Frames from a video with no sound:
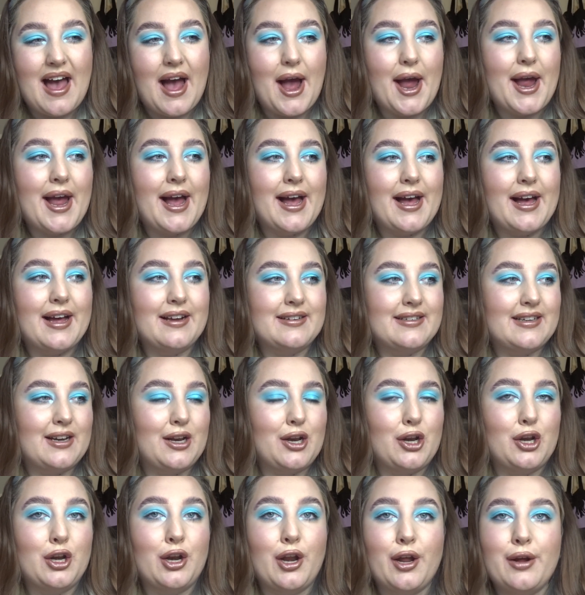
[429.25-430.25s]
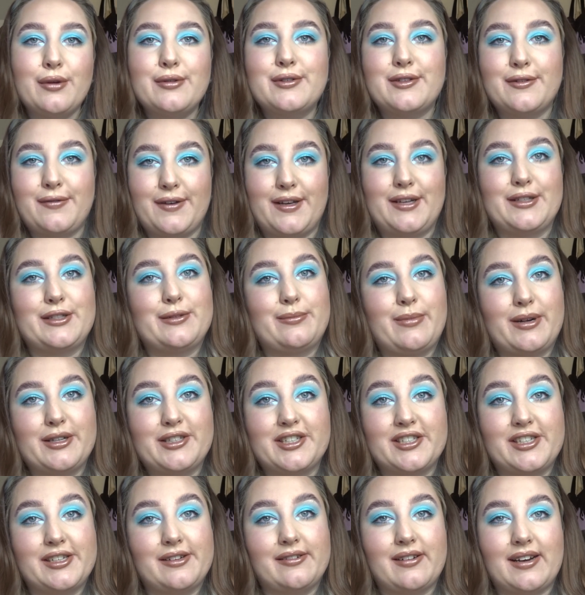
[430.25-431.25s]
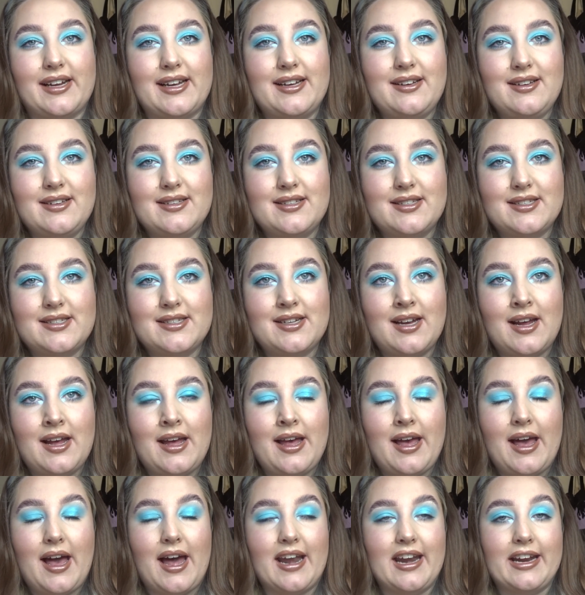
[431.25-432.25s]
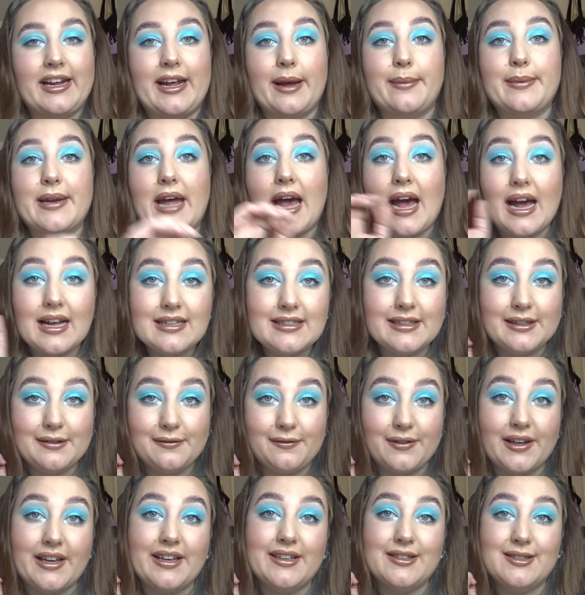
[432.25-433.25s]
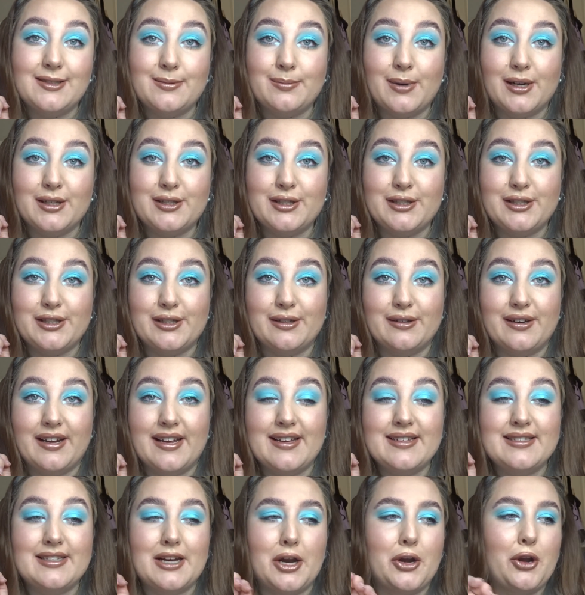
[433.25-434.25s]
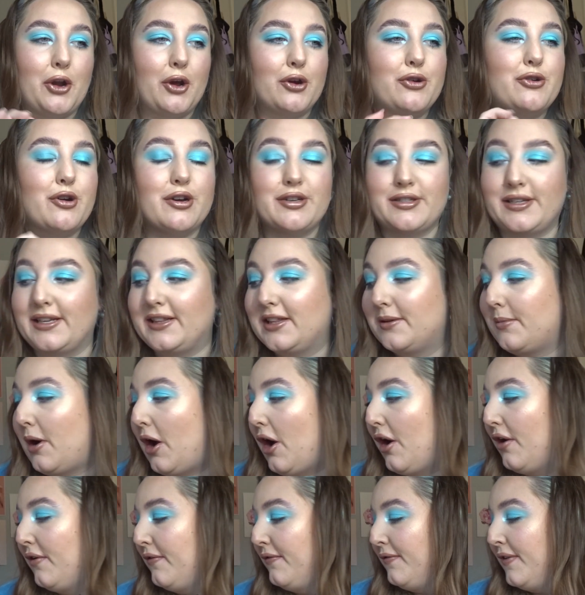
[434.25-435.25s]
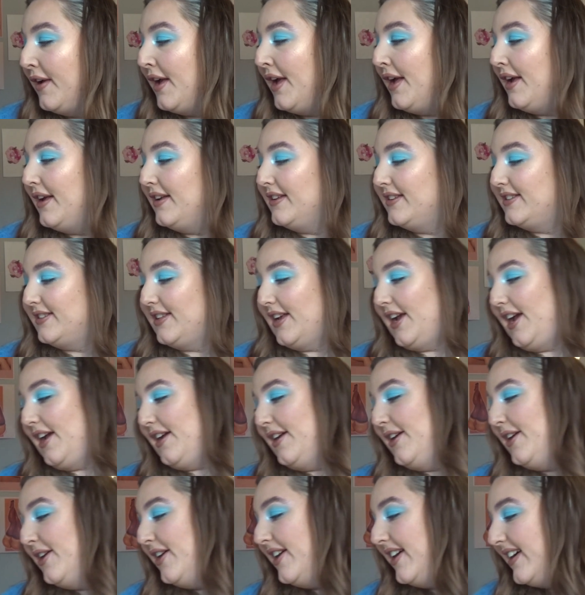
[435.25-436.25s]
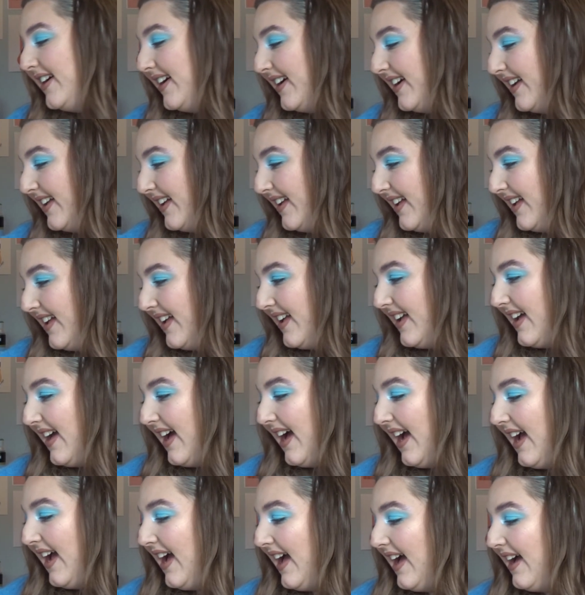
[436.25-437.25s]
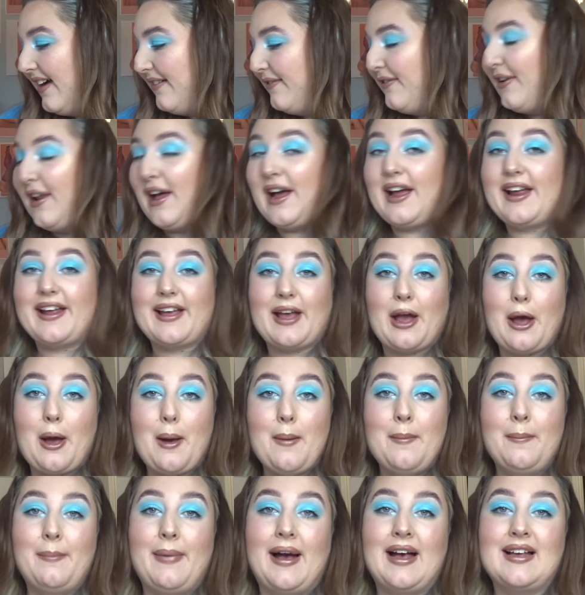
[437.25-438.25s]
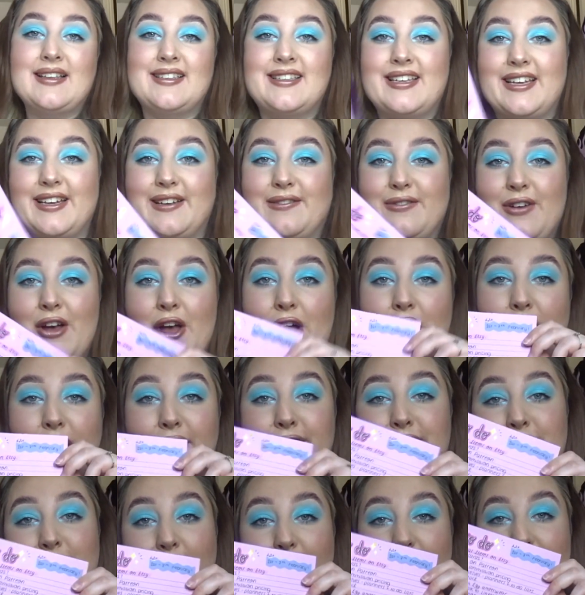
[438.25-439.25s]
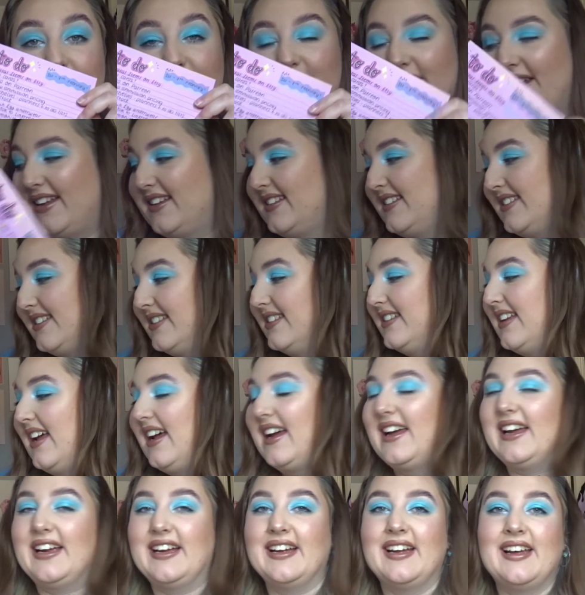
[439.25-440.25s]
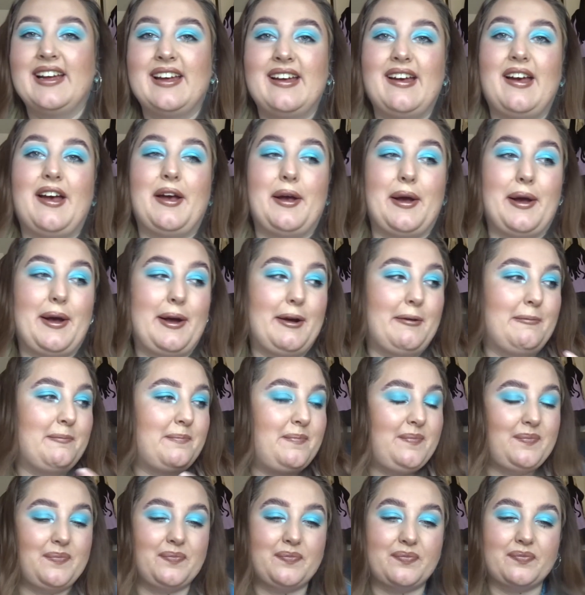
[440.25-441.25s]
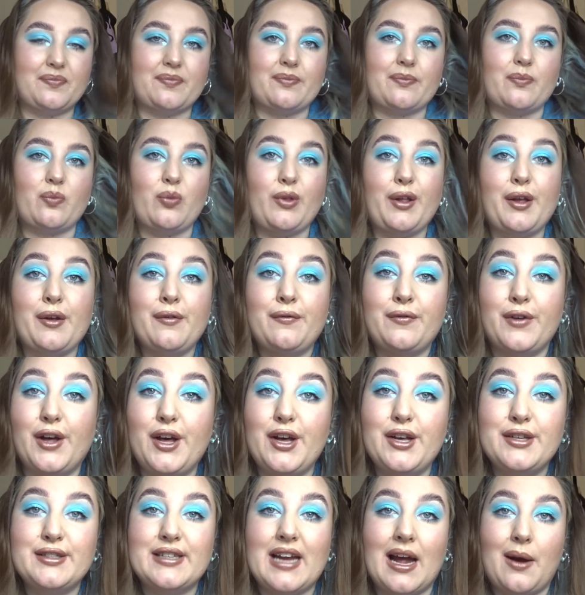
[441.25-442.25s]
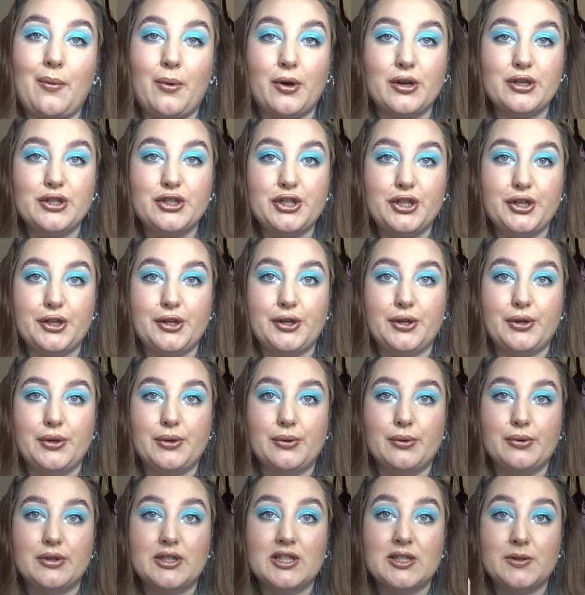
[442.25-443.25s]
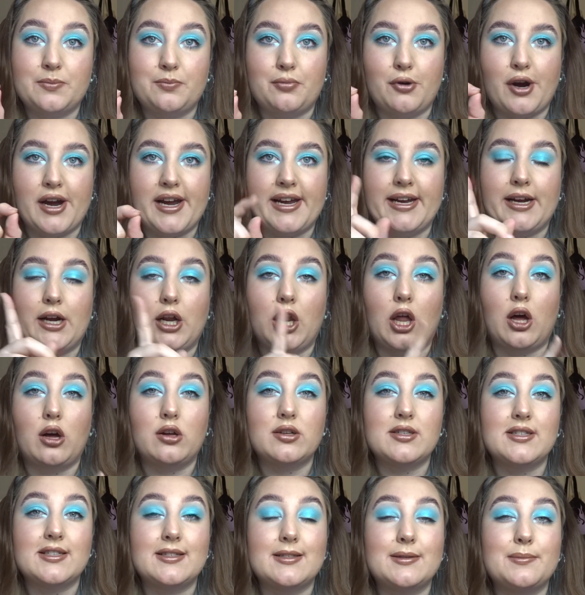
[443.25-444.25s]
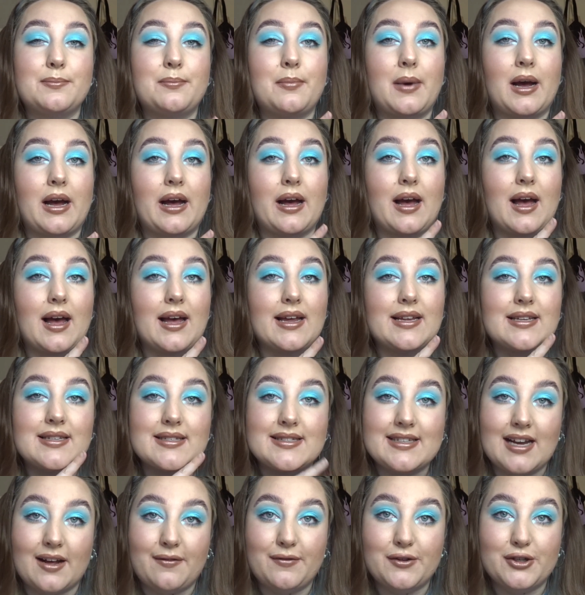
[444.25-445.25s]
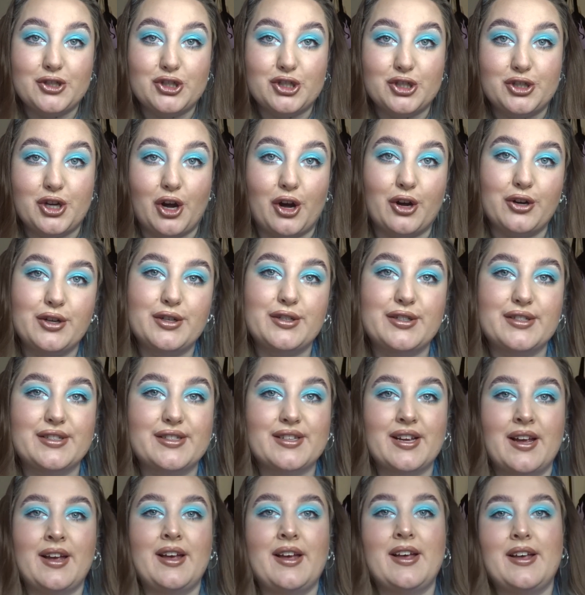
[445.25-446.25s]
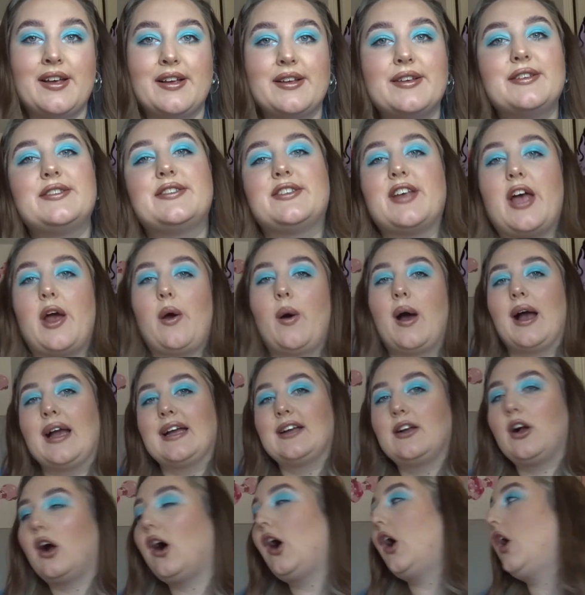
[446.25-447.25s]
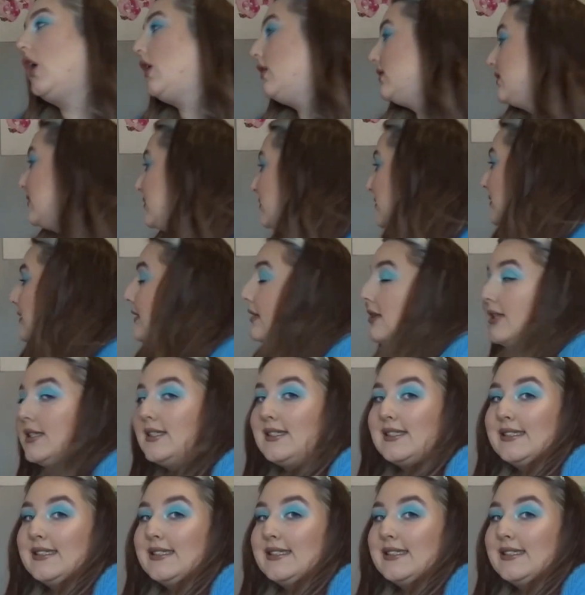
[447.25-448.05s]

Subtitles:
I had loads of things on my to-do list and I kept adding things to my to-do list and not crossing them off. So I have like a massive to-do list today. First I want to spray gloss my Staffordshire dogs. So I got